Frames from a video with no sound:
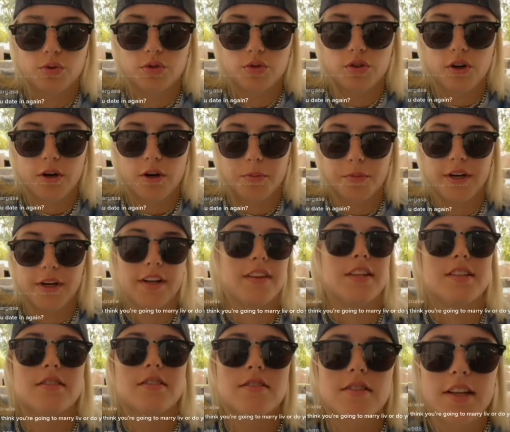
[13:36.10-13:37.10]
Sorry, I'm reading
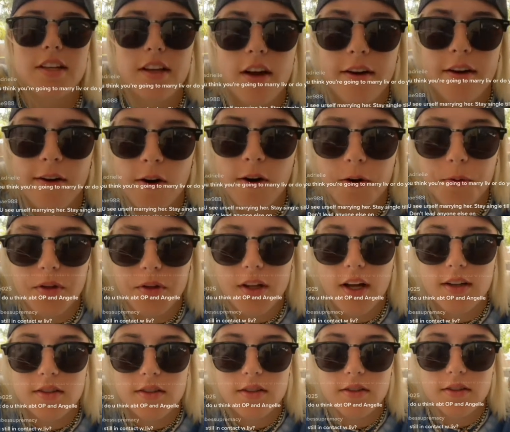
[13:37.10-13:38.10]
these. It's, like, kind of hard with
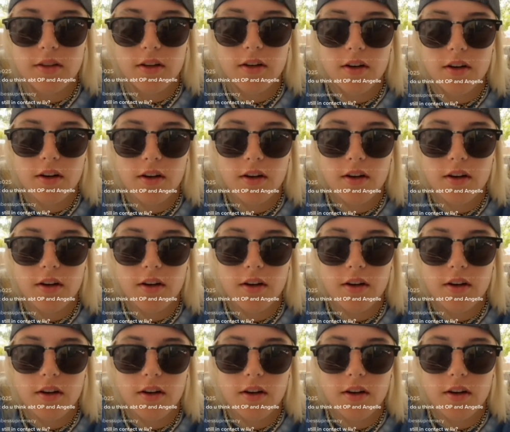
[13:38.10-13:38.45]
glasses on.